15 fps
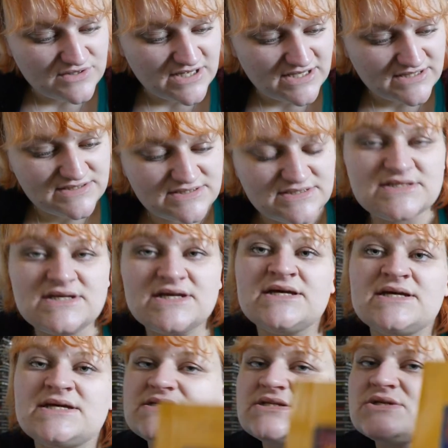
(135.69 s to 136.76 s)
this
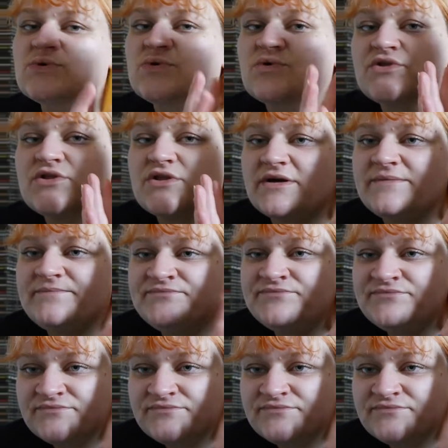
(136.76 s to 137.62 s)
is the author